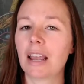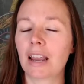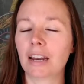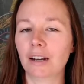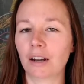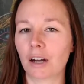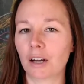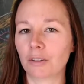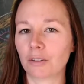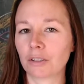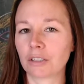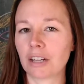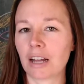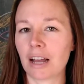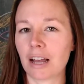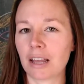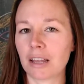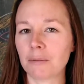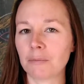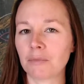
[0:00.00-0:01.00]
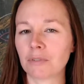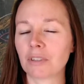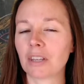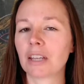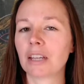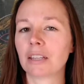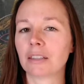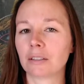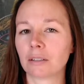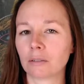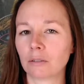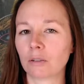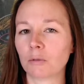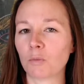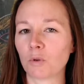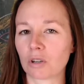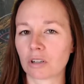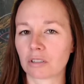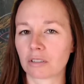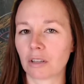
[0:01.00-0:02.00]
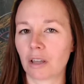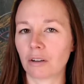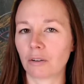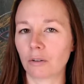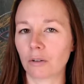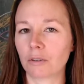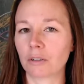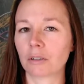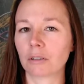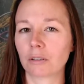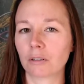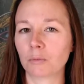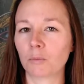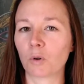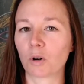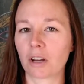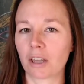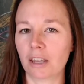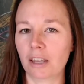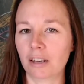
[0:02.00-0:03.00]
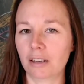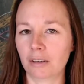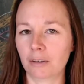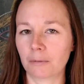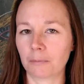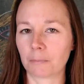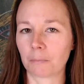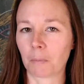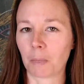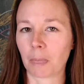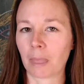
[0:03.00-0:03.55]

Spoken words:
and other times they're a little more subtle, they're a little more hidden,